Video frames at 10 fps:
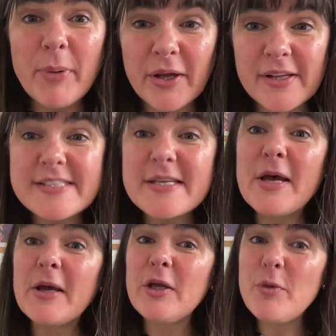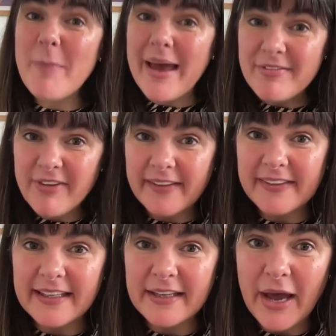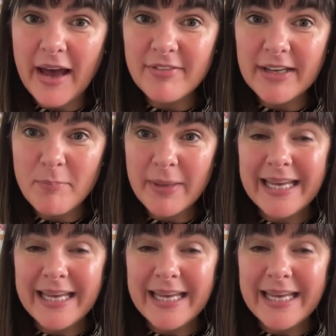But you may find that you have an MP,